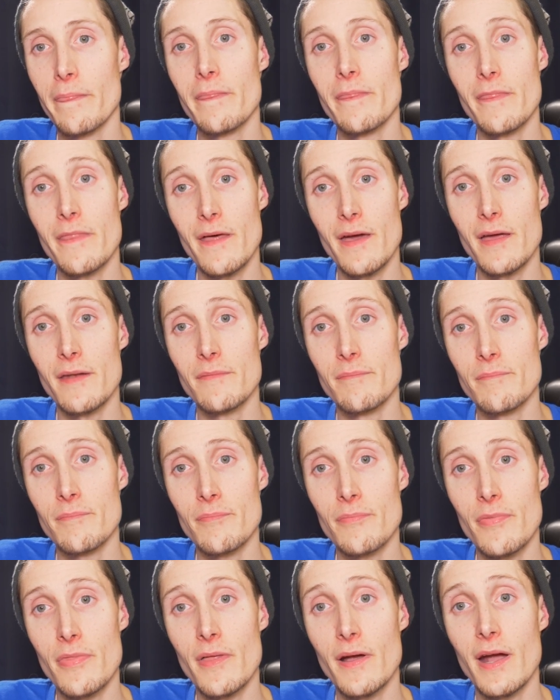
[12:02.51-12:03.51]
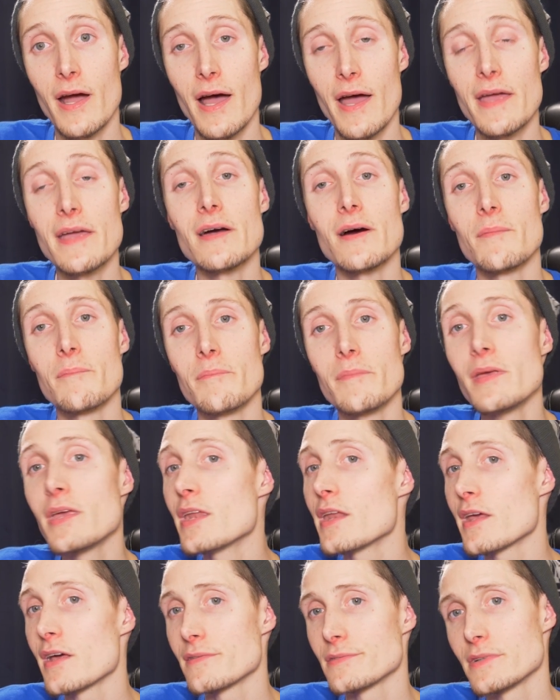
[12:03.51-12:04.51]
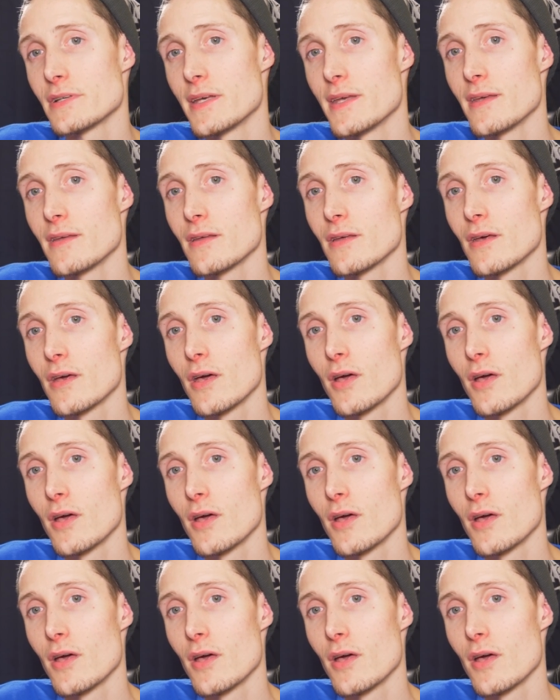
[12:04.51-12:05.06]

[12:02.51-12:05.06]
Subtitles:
Then the guy immediately